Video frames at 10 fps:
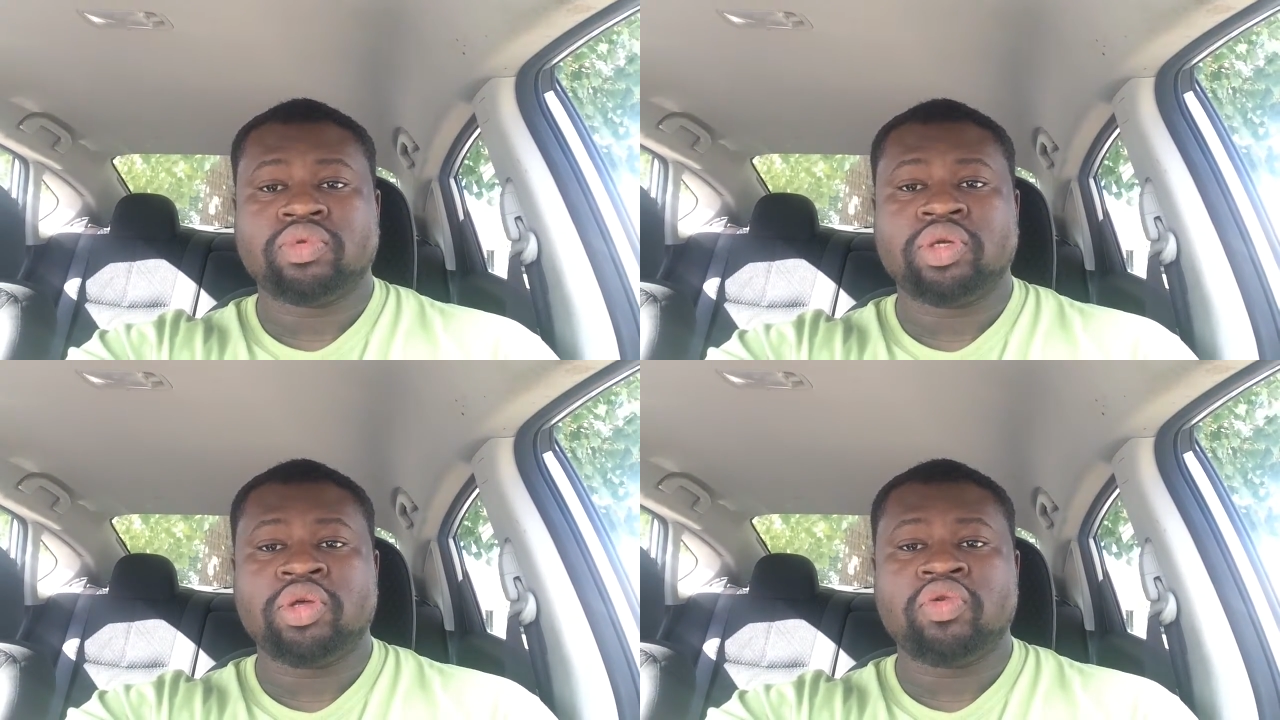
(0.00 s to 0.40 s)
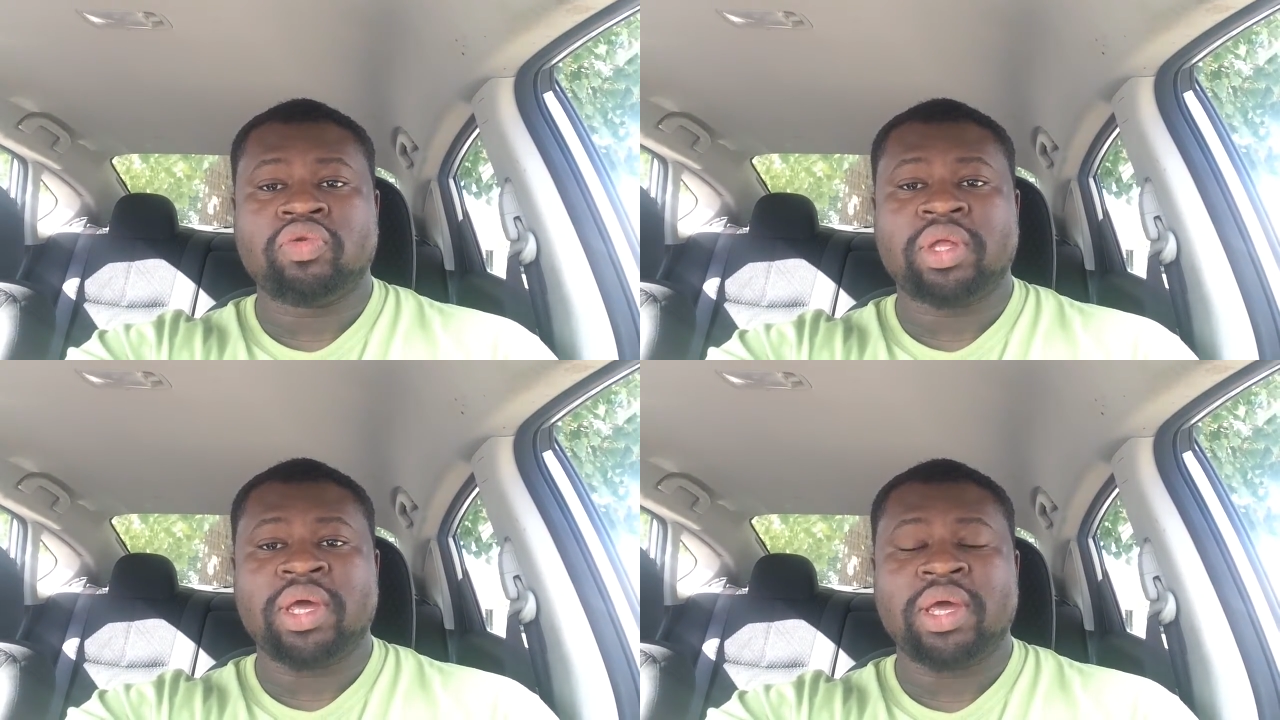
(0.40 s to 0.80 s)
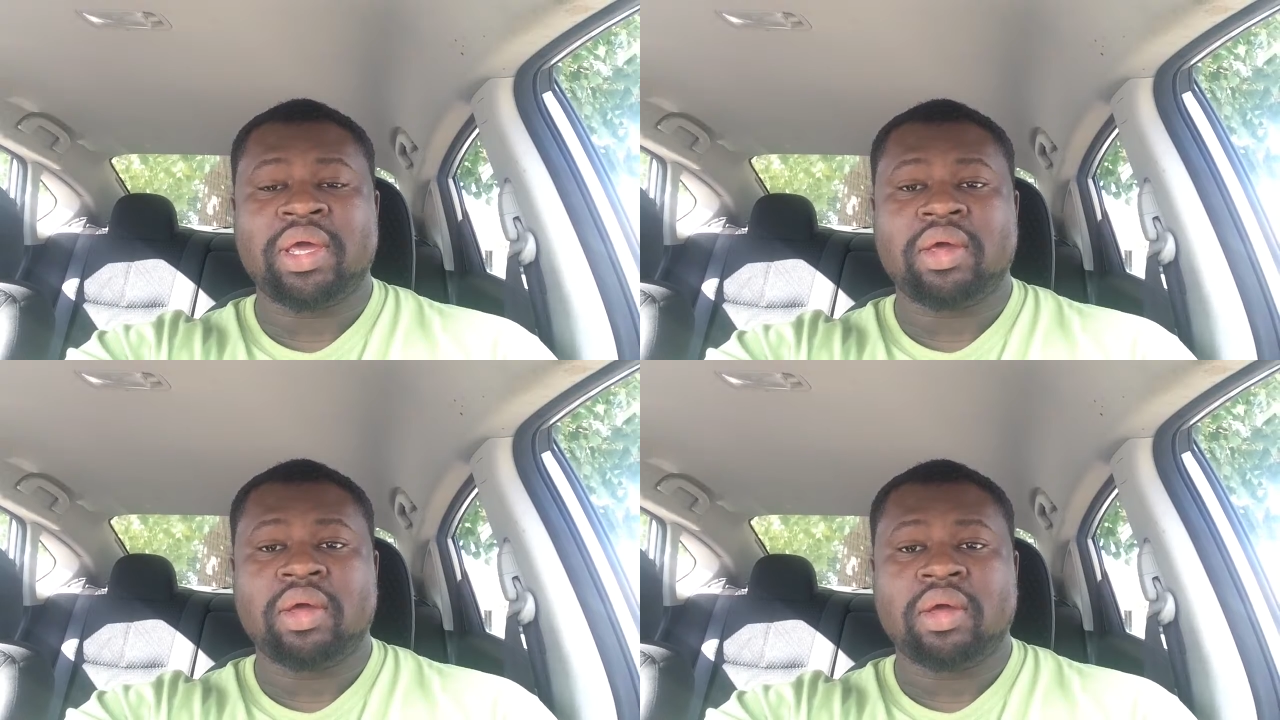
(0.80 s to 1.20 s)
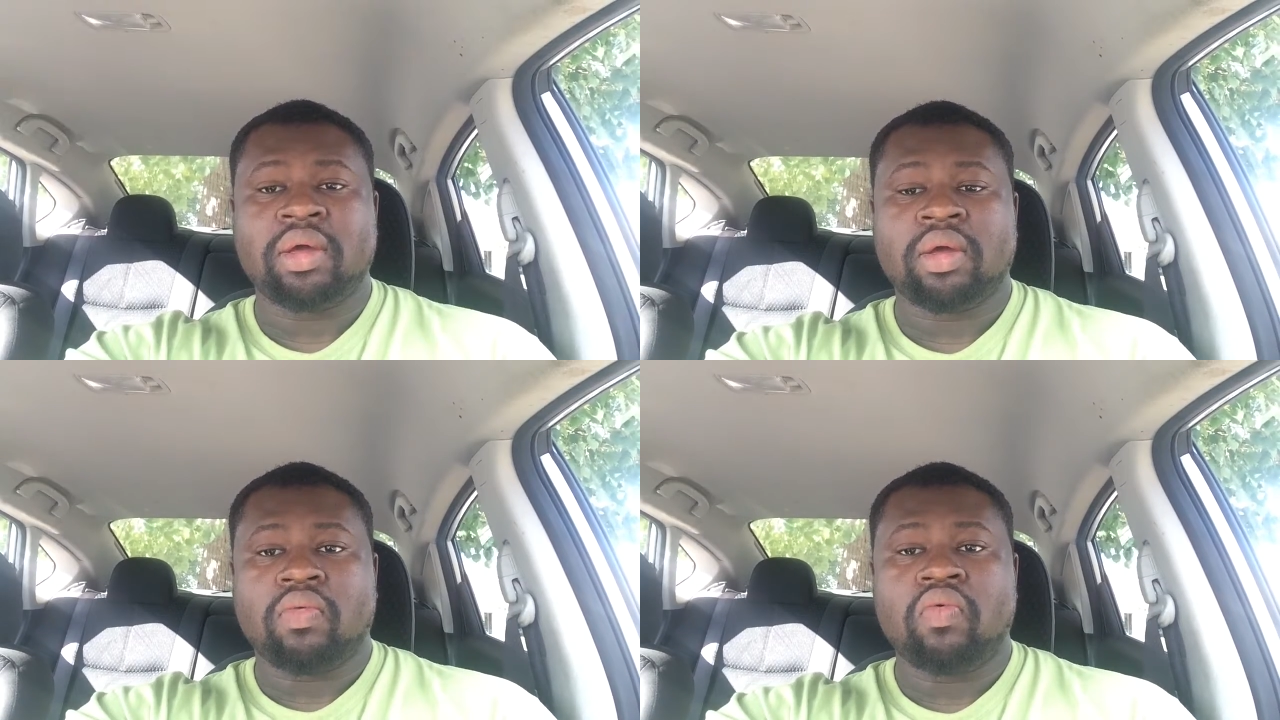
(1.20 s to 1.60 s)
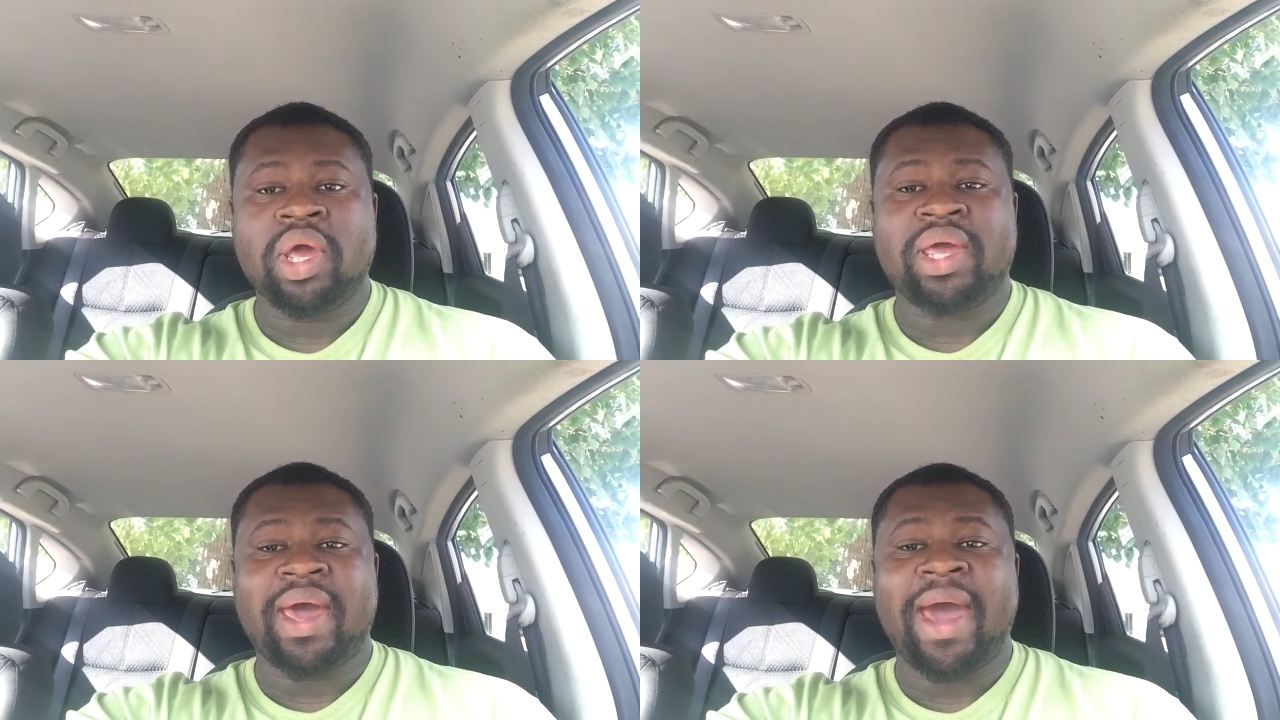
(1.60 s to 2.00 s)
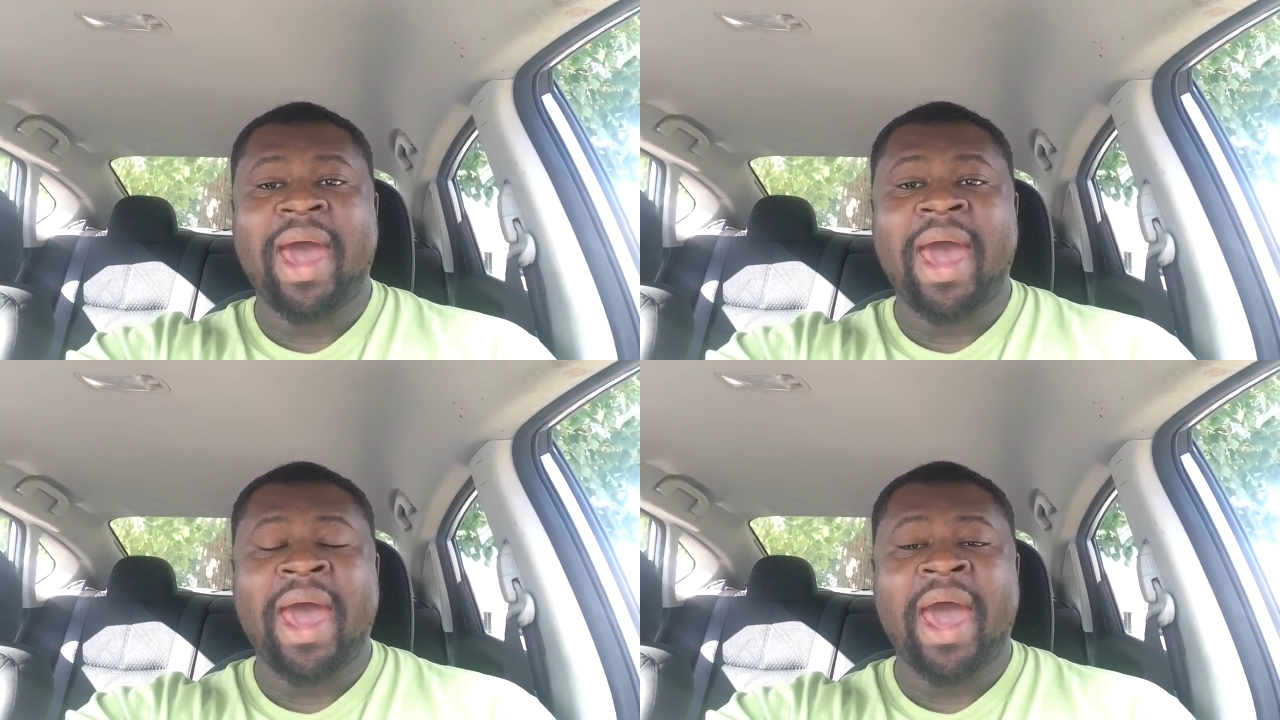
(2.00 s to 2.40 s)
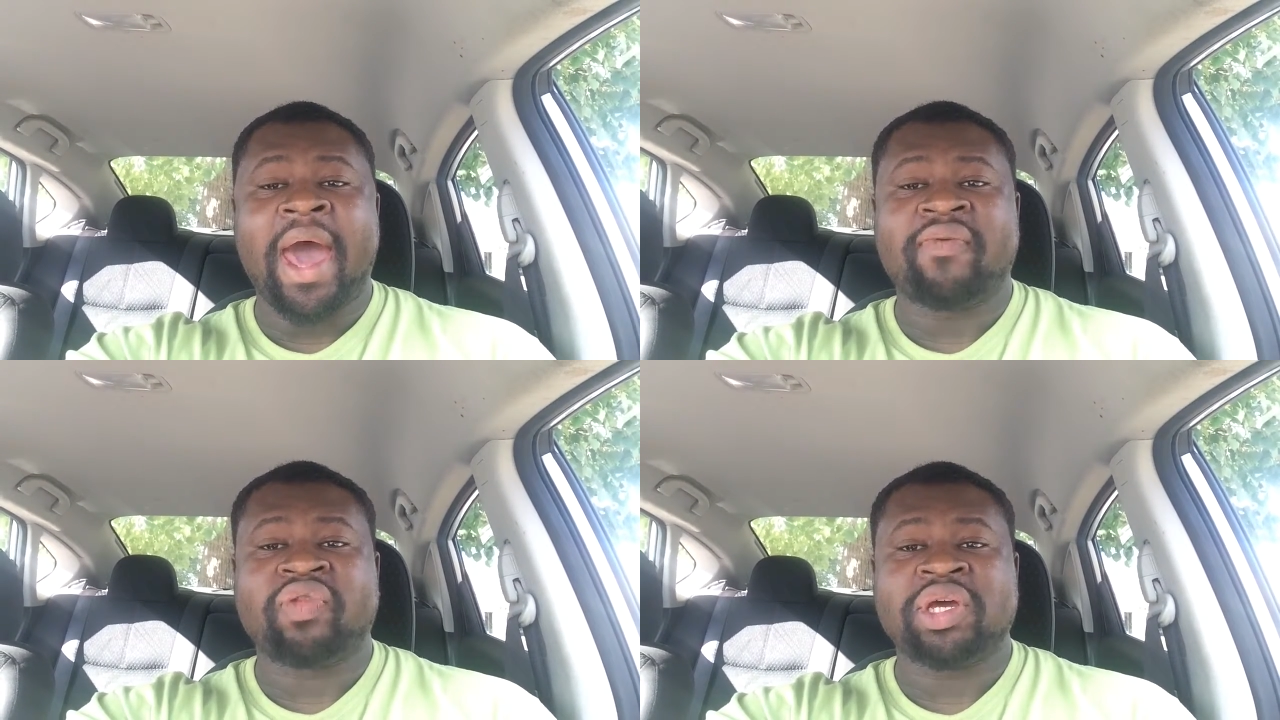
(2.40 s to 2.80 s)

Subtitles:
do you think we can have